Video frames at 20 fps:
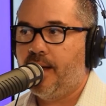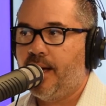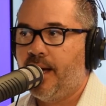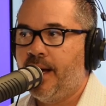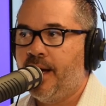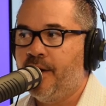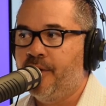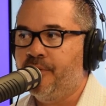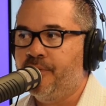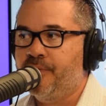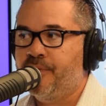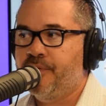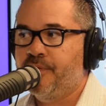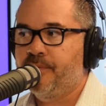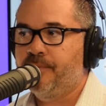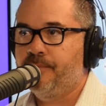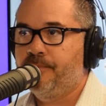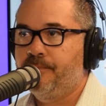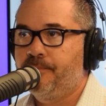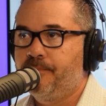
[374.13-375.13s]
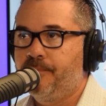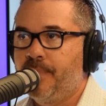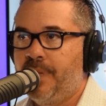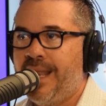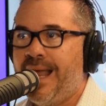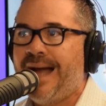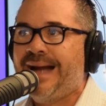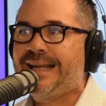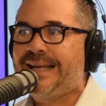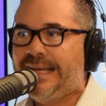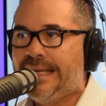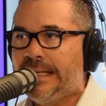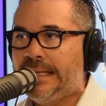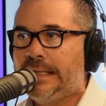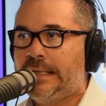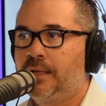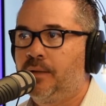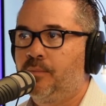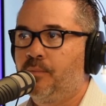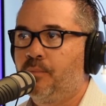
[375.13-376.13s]
of not
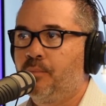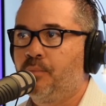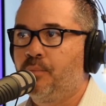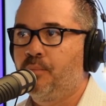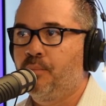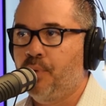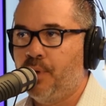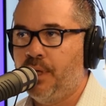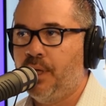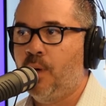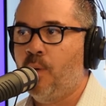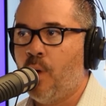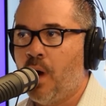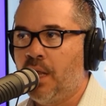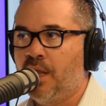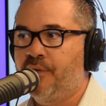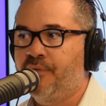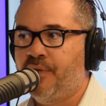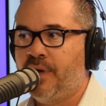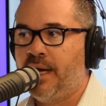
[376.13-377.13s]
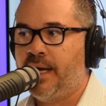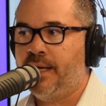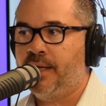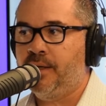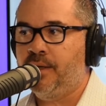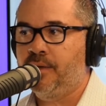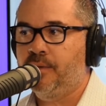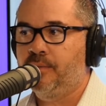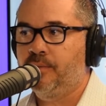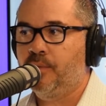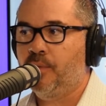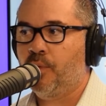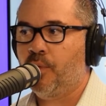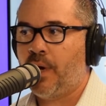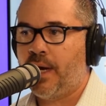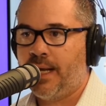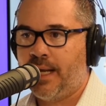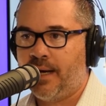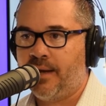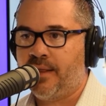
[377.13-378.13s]
getting pre-qualified
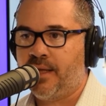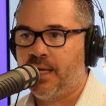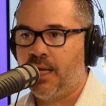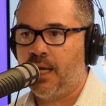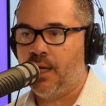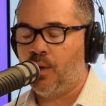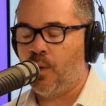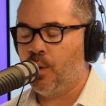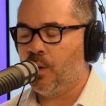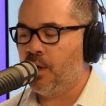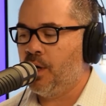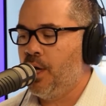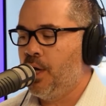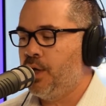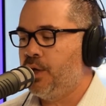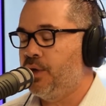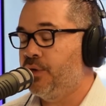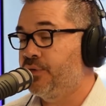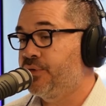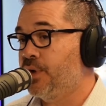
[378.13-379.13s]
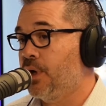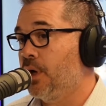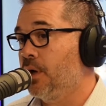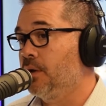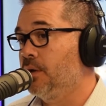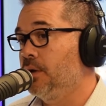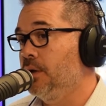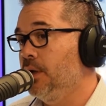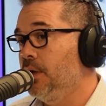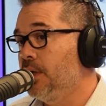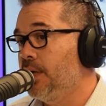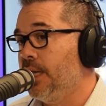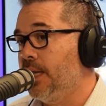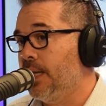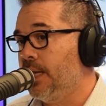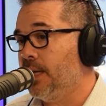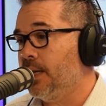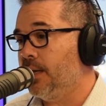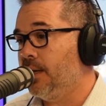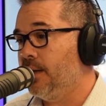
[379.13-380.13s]
right out of the gate, or you start
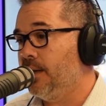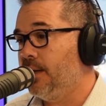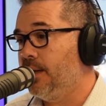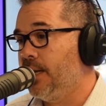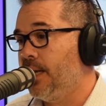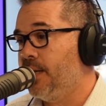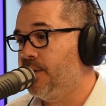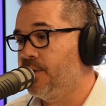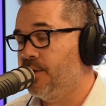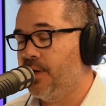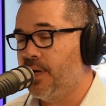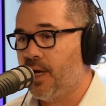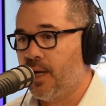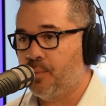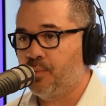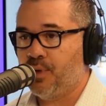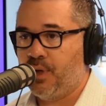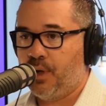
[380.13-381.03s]
looking and you're not